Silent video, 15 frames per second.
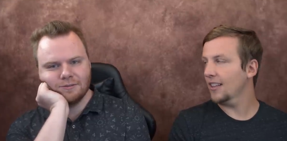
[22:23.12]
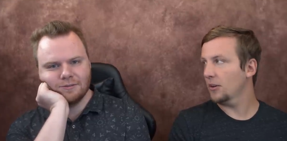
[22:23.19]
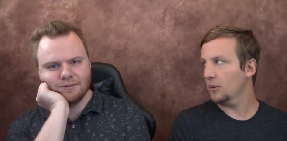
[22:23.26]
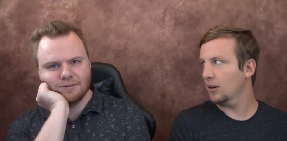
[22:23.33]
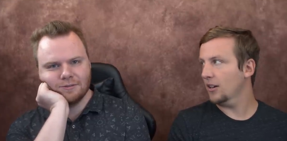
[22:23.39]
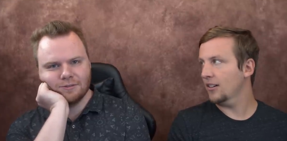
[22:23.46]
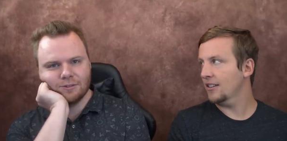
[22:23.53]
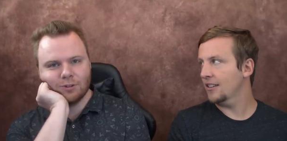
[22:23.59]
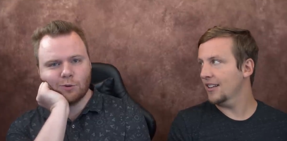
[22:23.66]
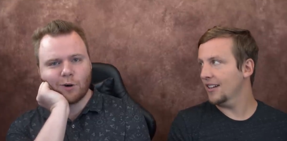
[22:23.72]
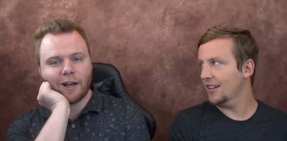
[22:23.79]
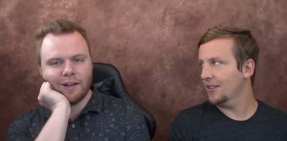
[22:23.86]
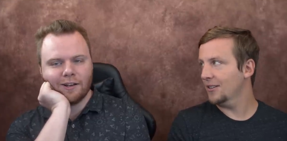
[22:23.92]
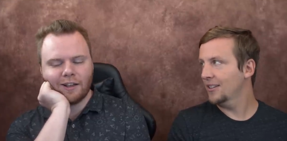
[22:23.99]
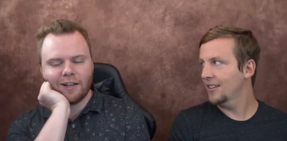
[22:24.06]
Speaker 1: they're worth.
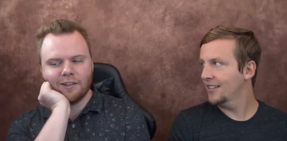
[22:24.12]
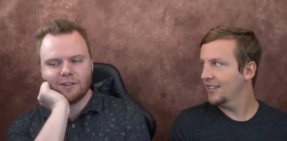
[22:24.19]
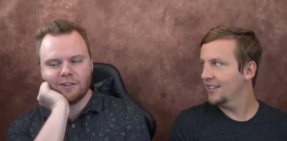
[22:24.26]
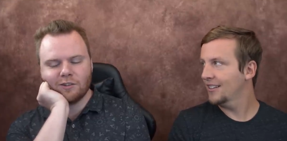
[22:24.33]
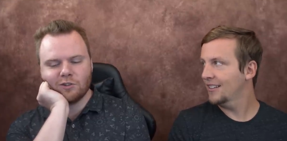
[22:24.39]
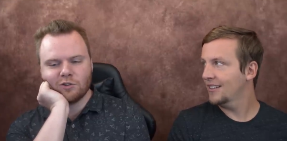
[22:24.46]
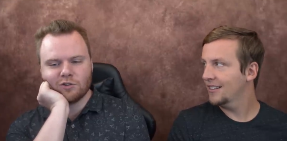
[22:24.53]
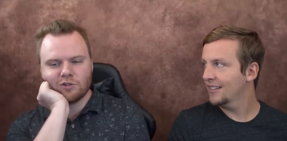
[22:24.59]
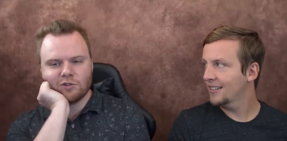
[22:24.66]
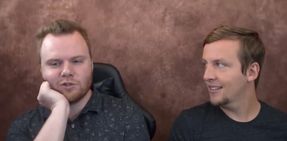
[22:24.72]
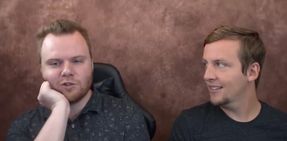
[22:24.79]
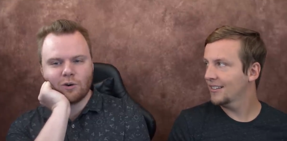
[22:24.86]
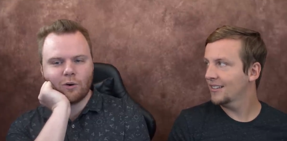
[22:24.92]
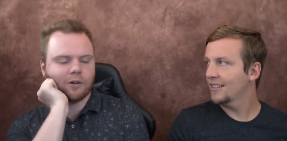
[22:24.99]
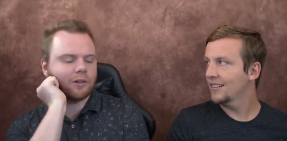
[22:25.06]
right, know?
Speaker 2: like just
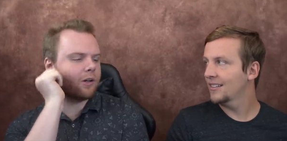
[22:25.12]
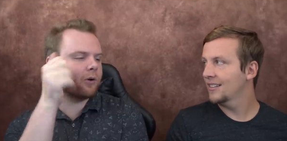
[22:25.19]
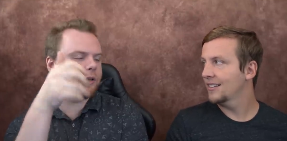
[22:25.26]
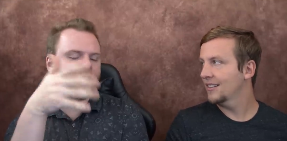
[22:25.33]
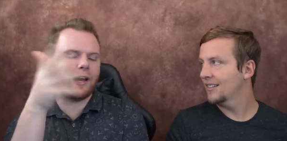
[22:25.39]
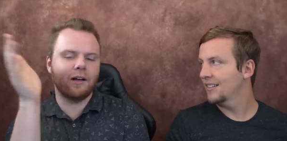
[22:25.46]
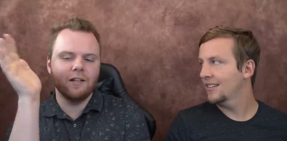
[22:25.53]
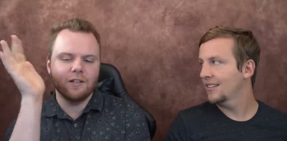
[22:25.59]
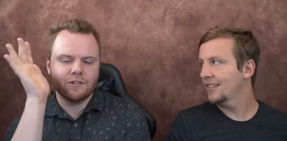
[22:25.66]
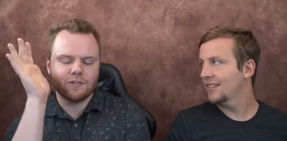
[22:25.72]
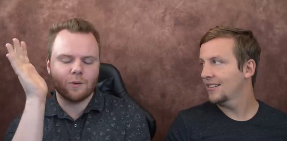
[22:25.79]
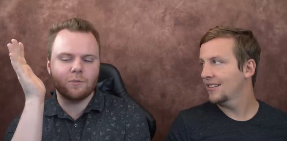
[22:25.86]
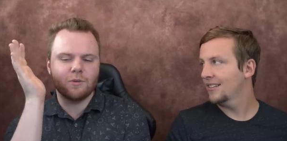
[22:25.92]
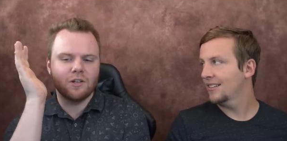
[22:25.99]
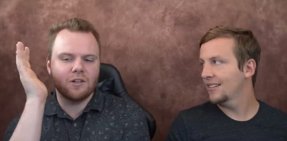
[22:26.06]
showing. Oh yeah,
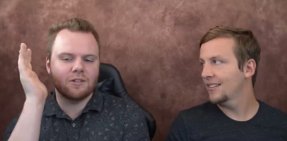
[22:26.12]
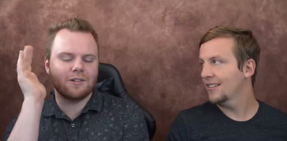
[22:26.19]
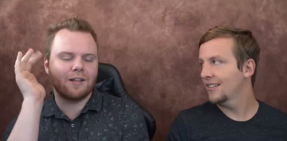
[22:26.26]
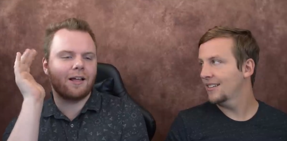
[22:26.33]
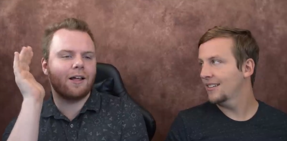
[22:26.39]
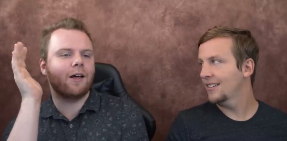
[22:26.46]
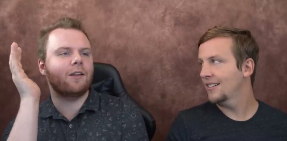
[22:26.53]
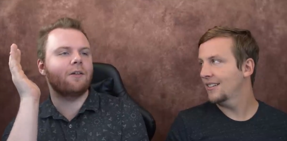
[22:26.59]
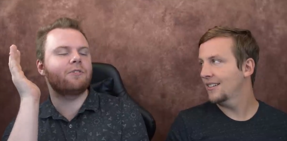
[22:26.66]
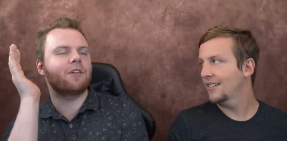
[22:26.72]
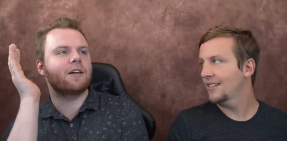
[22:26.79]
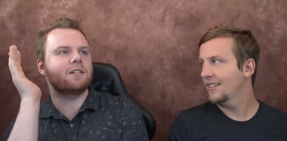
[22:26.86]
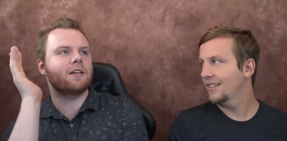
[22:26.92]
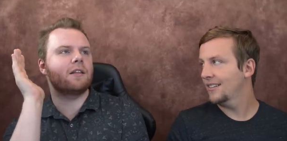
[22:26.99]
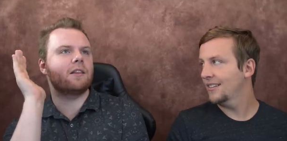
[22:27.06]
some. I, I love the
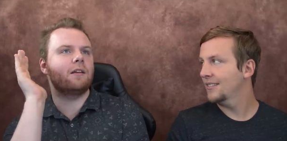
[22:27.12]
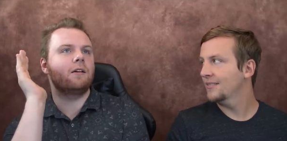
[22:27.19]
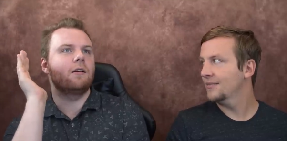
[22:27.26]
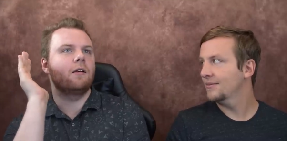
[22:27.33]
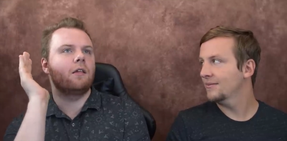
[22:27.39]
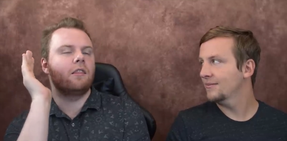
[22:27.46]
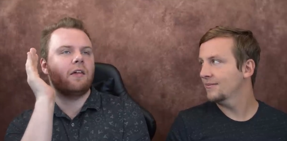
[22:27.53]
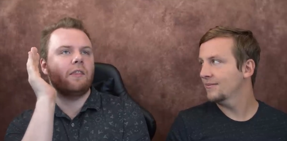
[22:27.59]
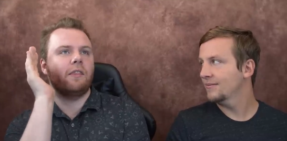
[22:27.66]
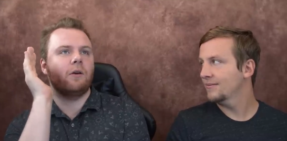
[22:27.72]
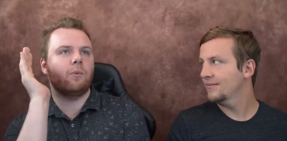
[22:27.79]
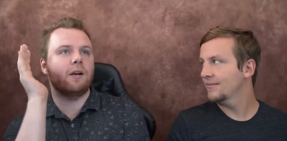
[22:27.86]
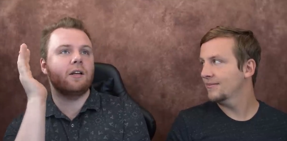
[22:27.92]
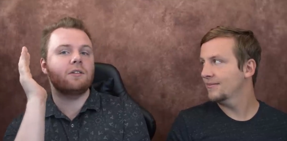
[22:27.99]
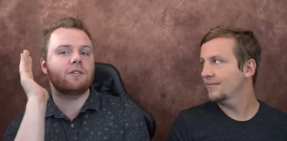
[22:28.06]
idea that that they
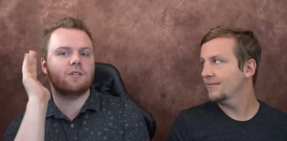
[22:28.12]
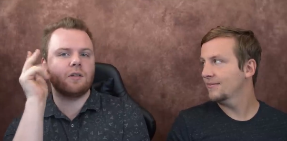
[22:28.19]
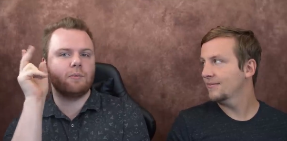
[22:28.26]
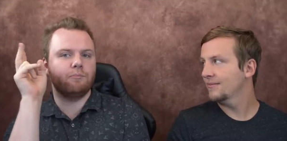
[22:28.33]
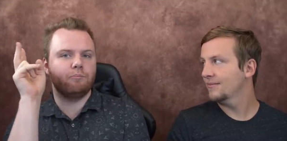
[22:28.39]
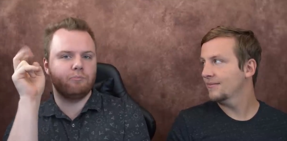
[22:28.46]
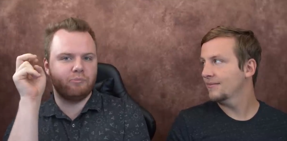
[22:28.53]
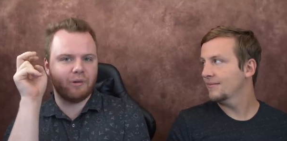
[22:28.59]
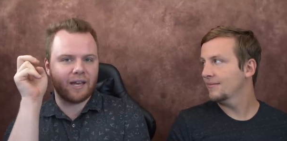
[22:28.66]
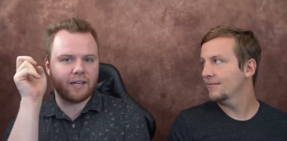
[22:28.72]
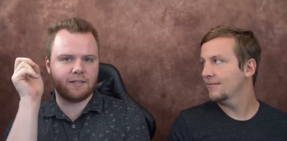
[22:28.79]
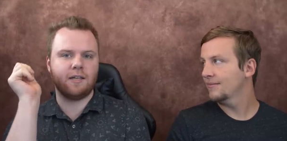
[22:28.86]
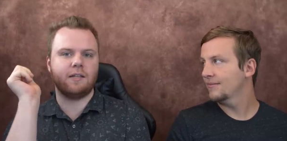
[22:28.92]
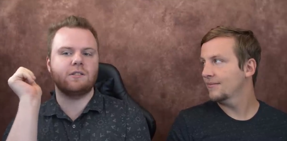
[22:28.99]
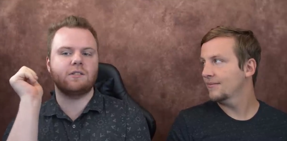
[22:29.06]
run into some
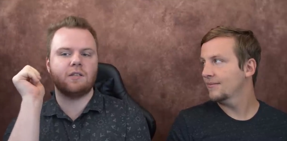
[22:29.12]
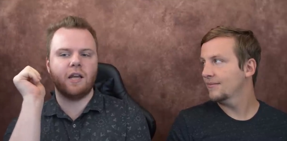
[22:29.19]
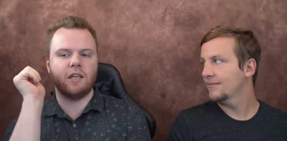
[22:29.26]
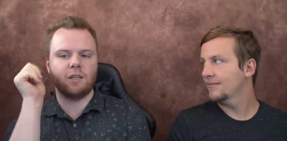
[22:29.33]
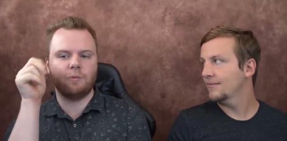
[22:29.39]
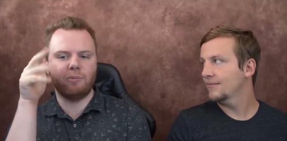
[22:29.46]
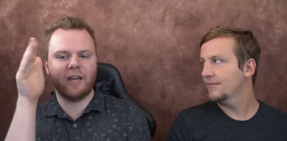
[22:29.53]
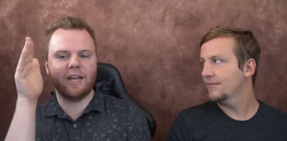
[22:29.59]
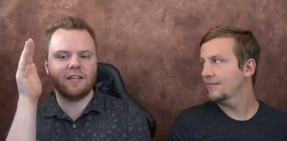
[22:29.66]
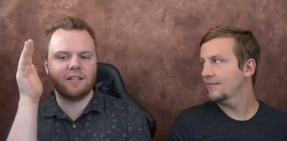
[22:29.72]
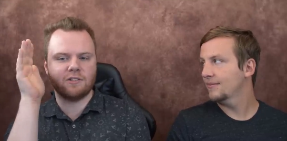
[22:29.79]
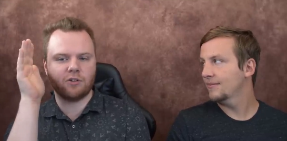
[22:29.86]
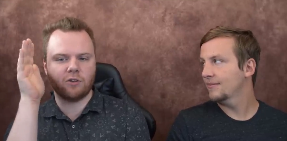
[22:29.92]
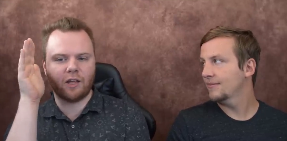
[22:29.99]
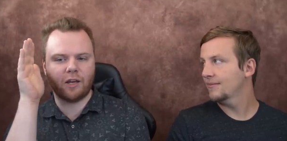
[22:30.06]
bandits and the
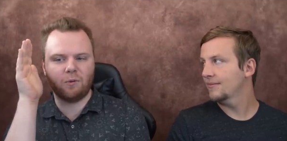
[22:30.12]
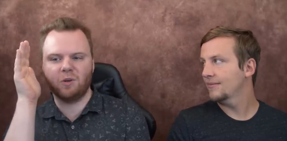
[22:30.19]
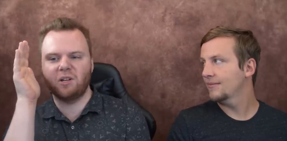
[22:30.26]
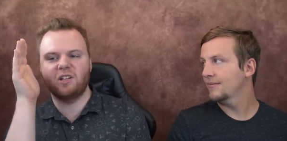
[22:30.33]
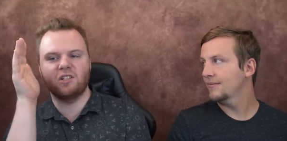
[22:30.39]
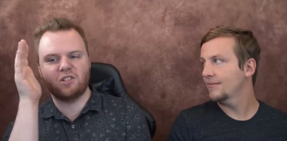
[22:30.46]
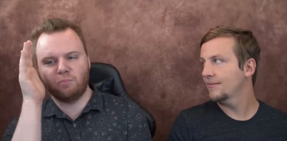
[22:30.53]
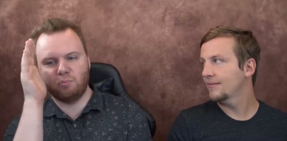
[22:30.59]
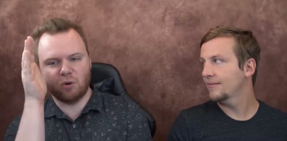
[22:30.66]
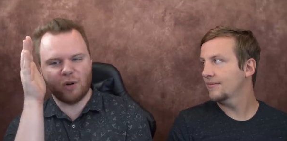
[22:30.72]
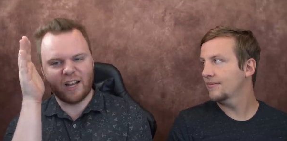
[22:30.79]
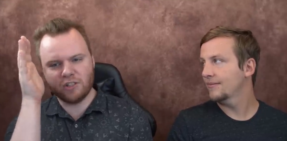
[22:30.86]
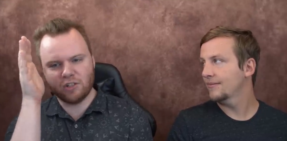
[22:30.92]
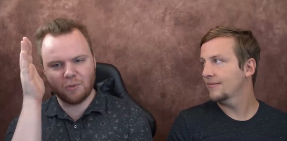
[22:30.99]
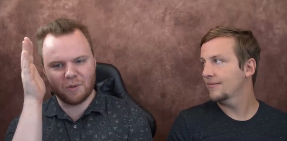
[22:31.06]
bandits are like we're gonna
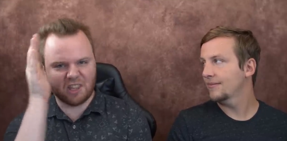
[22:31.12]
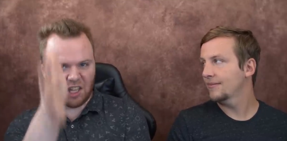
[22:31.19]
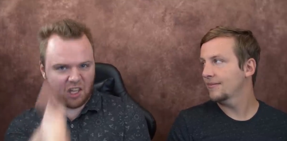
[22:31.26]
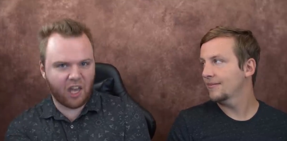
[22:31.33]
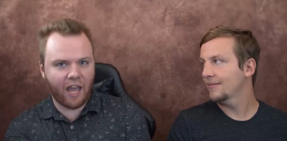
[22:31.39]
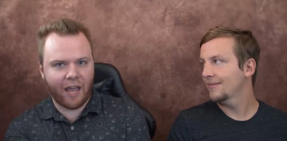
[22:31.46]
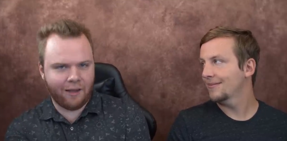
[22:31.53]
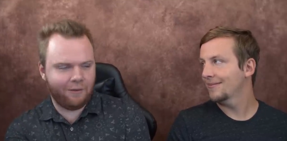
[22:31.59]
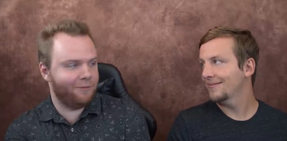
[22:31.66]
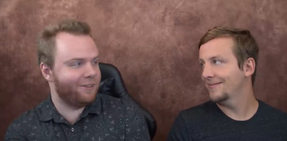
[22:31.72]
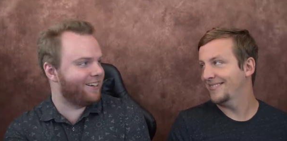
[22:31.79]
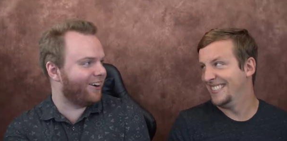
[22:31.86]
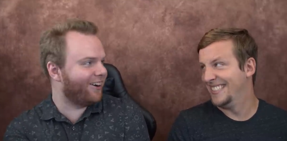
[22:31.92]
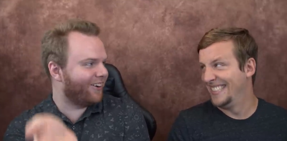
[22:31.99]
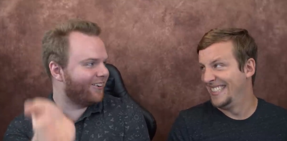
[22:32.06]
surprise you with a game
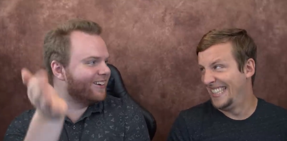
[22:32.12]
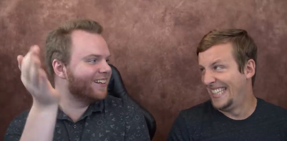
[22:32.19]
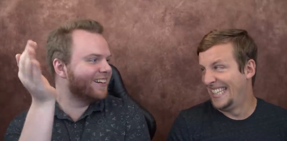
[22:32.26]
you know